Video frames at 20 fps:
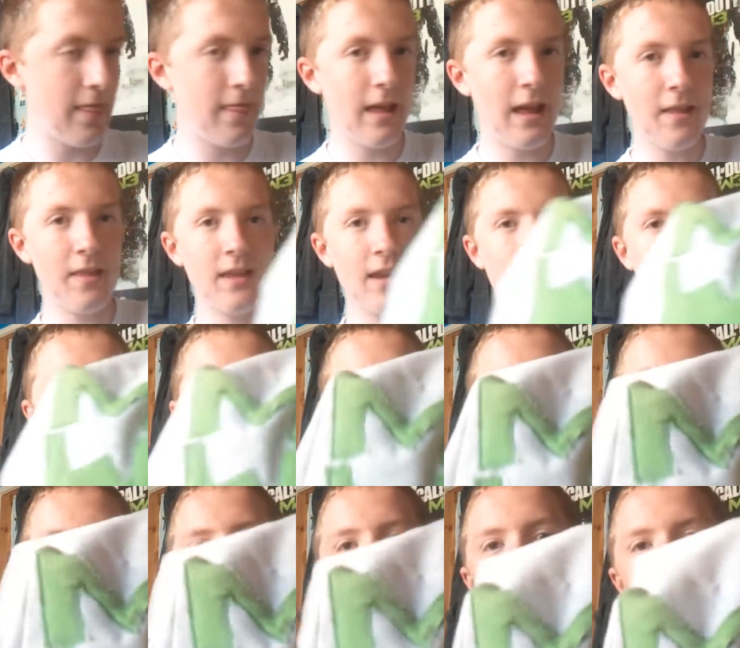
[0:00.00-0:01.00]
that there, do you
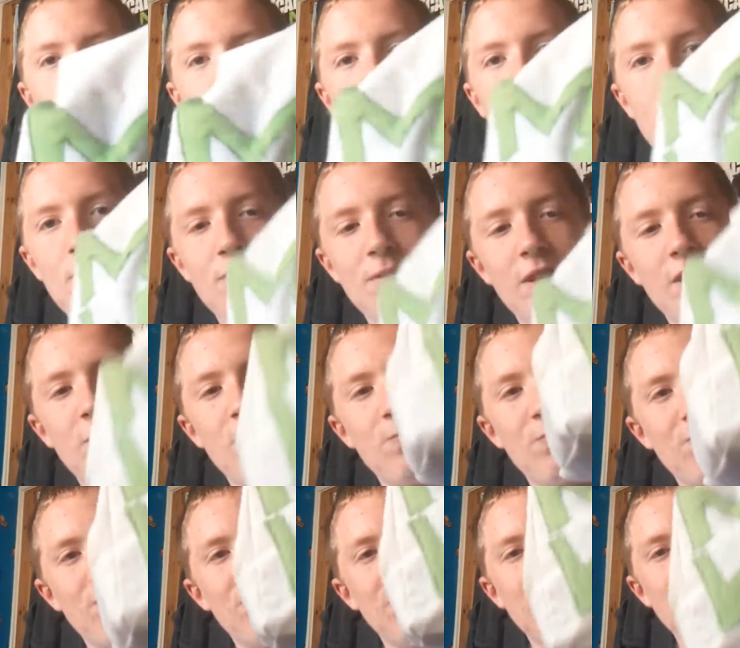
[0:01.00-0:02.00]
like me doorstop? That's
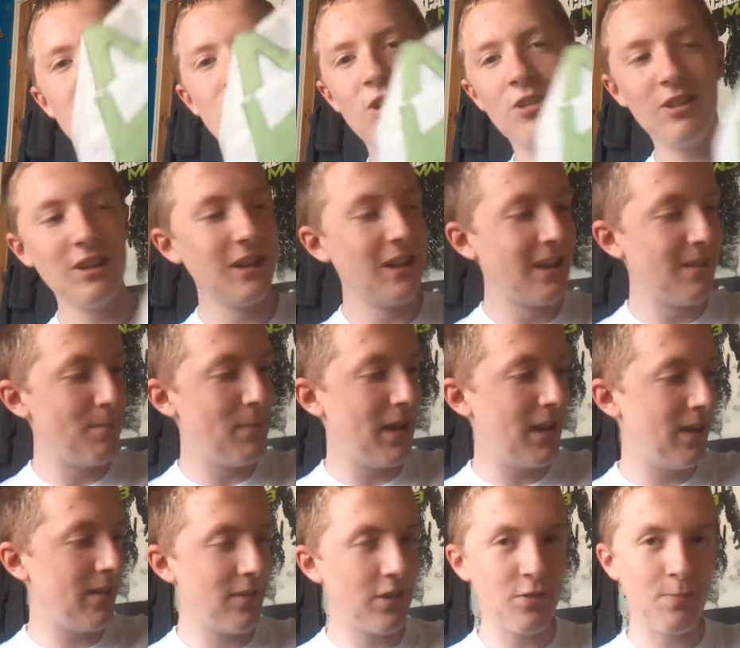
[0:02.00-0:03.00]
pretty cool.
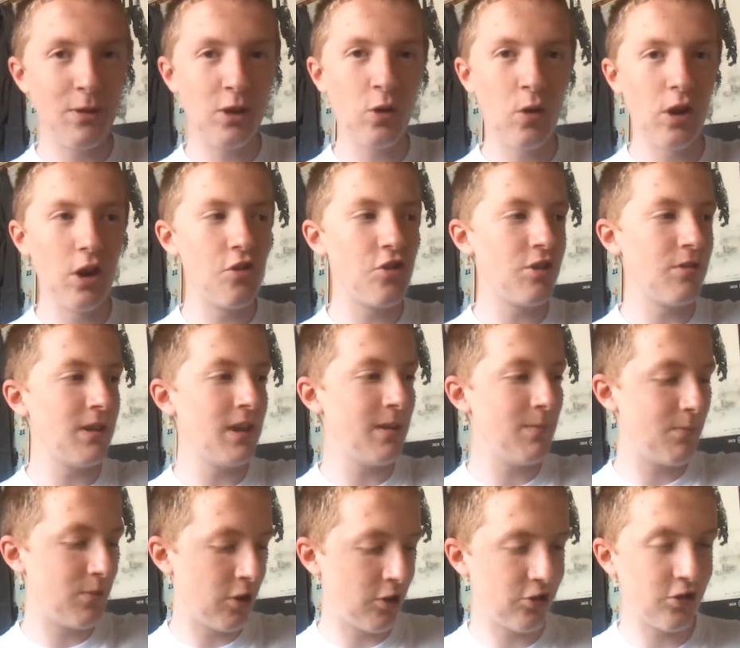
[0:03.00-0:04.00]
It's me Call of
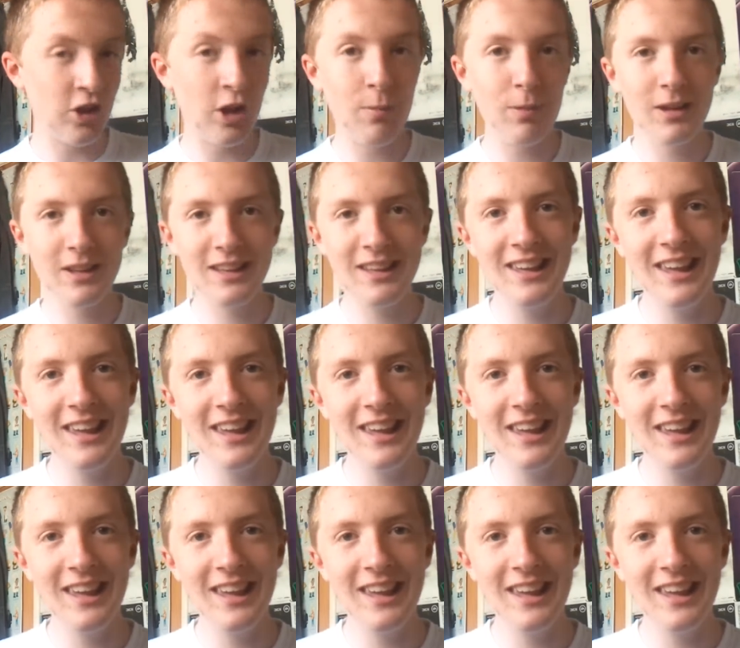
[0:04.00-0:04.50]
Duty doorstop.